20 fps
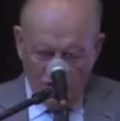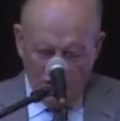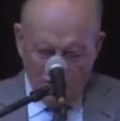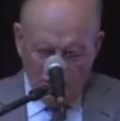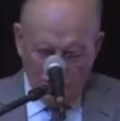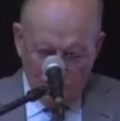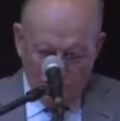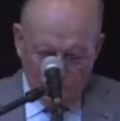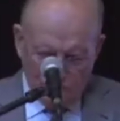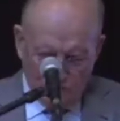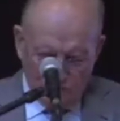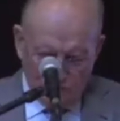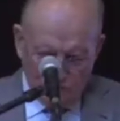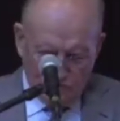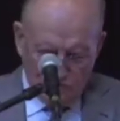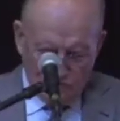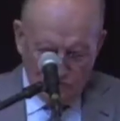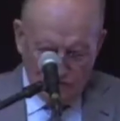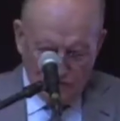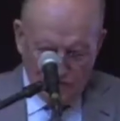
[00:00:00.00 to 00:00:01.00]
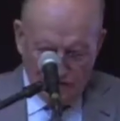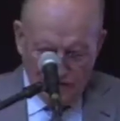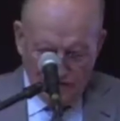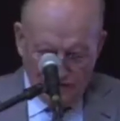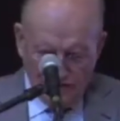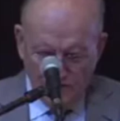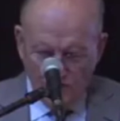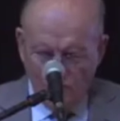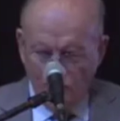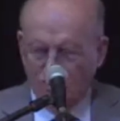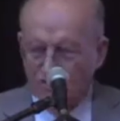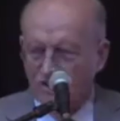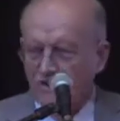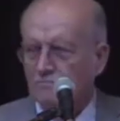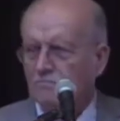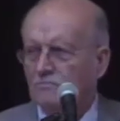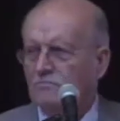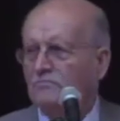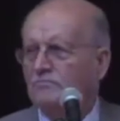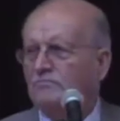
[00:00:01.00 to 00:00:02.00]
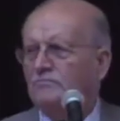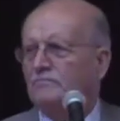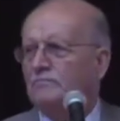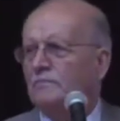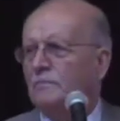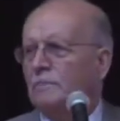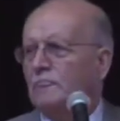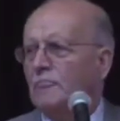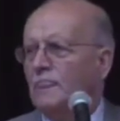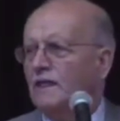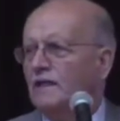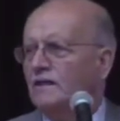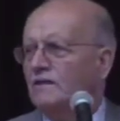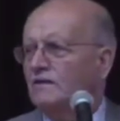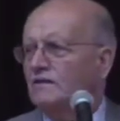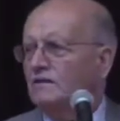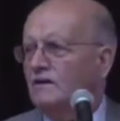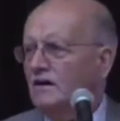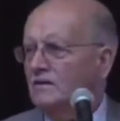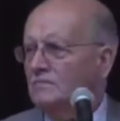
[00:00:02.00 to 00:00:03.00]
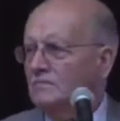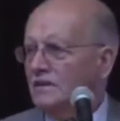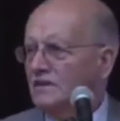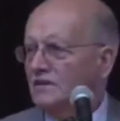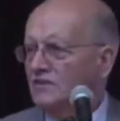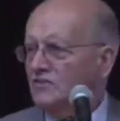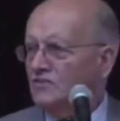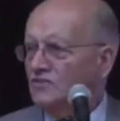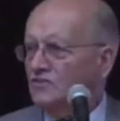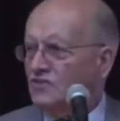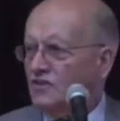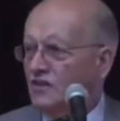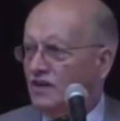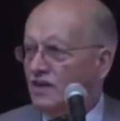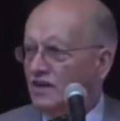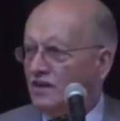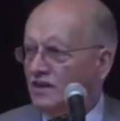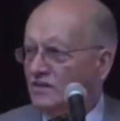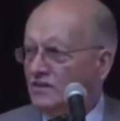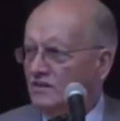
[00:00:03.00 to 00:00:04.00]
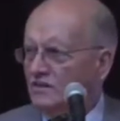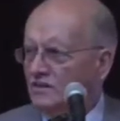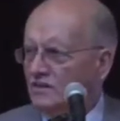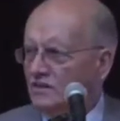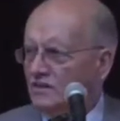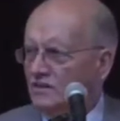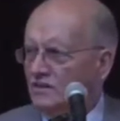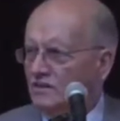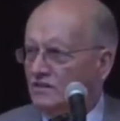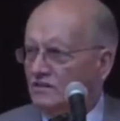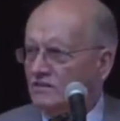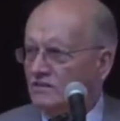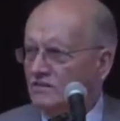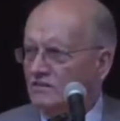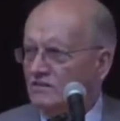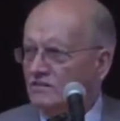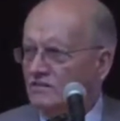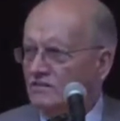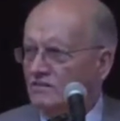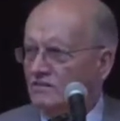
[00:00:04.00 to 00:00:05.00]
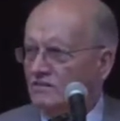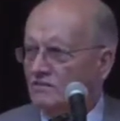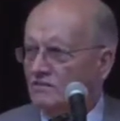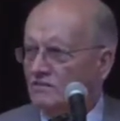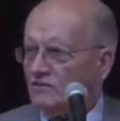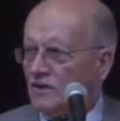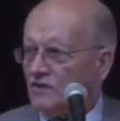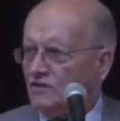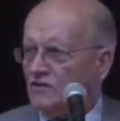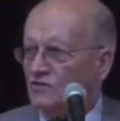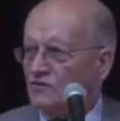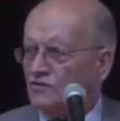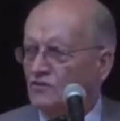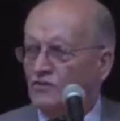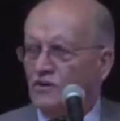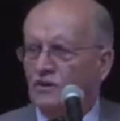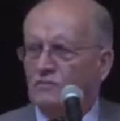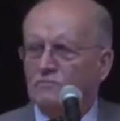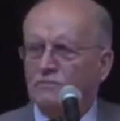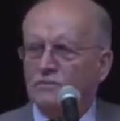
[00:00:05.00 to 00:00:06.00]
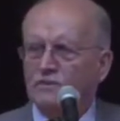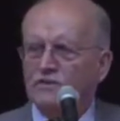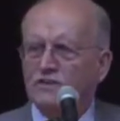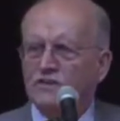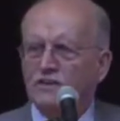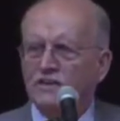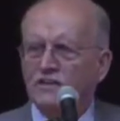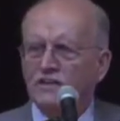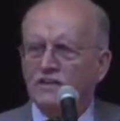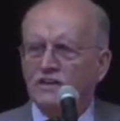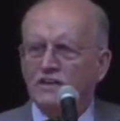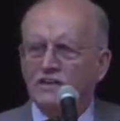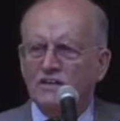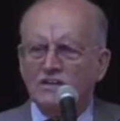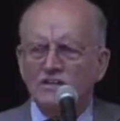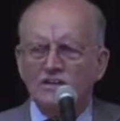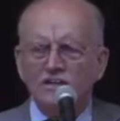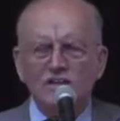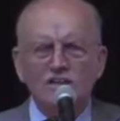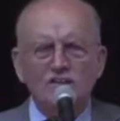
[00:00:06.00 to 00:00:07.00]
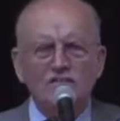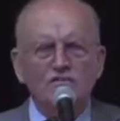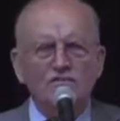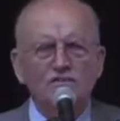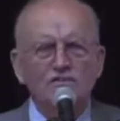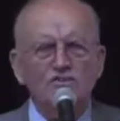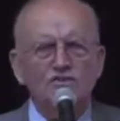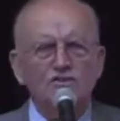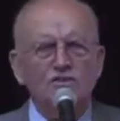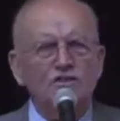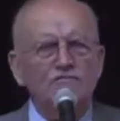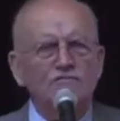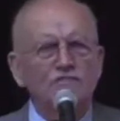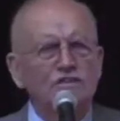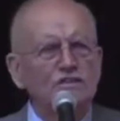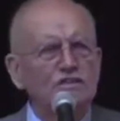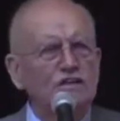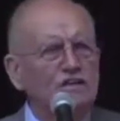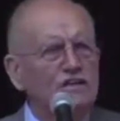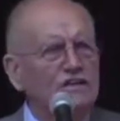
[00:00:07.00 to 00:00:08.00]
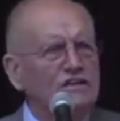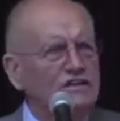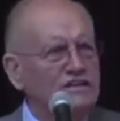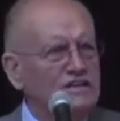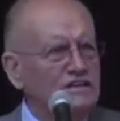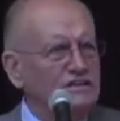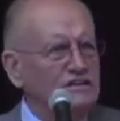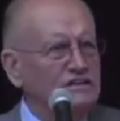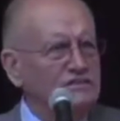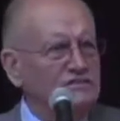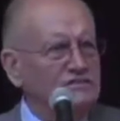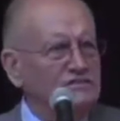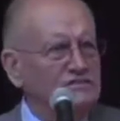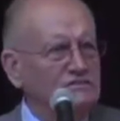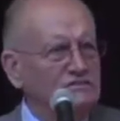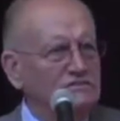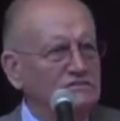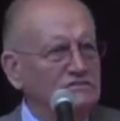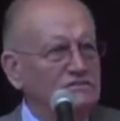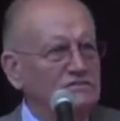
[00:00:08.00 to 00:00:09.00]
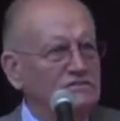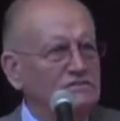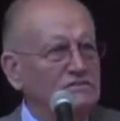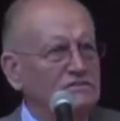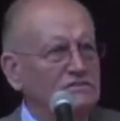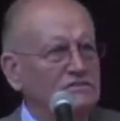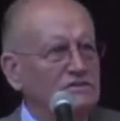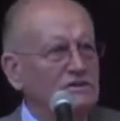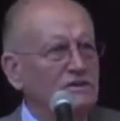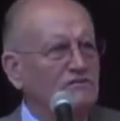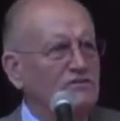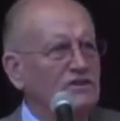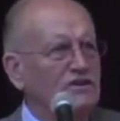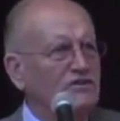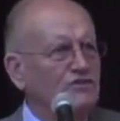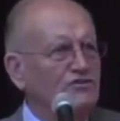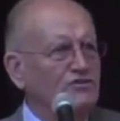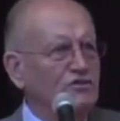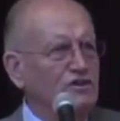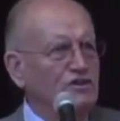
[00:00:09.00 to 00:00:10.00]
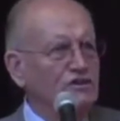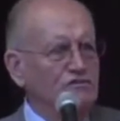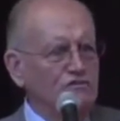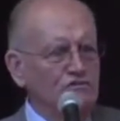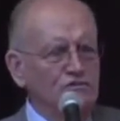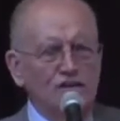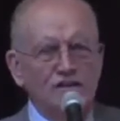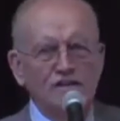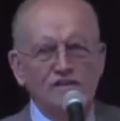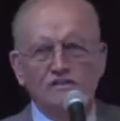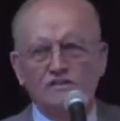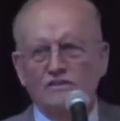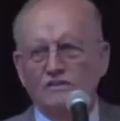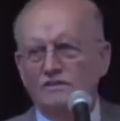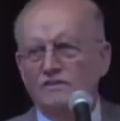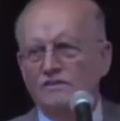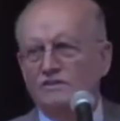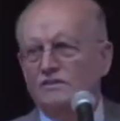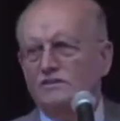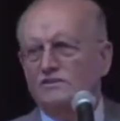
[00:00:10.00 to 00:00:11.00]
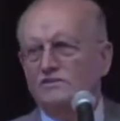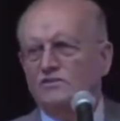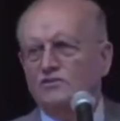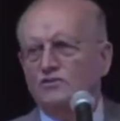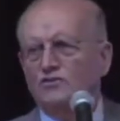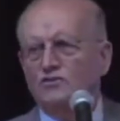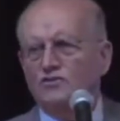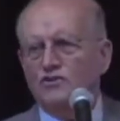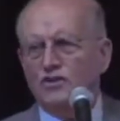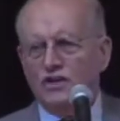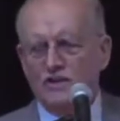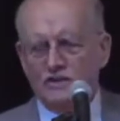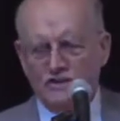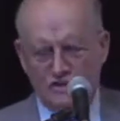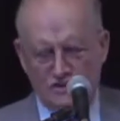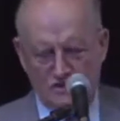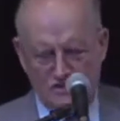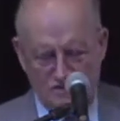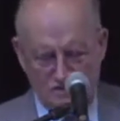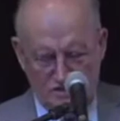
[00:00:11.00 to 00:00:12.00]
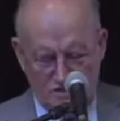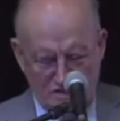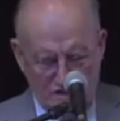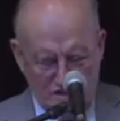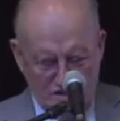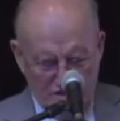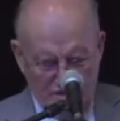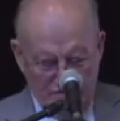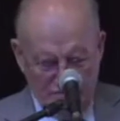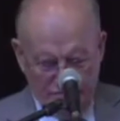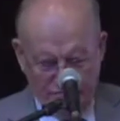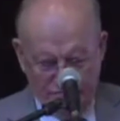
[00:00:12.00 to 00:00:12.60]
I've collected some comments and thoughts from particularly the vision of the guardian of the history of the faith to share here today.